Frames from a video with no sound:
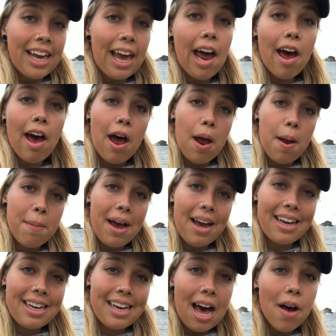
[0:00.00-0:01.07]
get home
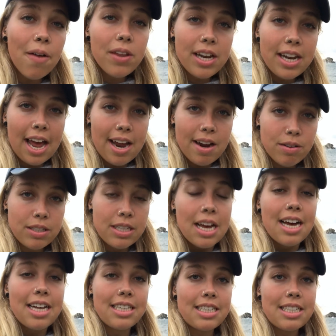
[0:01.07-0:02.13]
and count the nails
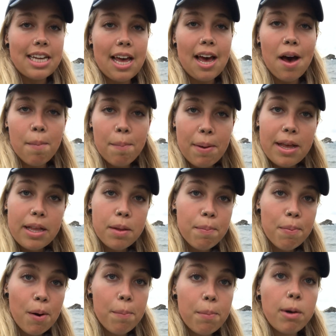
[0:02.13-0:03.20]
and see how big the
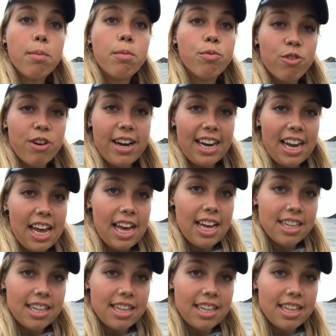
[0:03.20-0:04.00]
problem really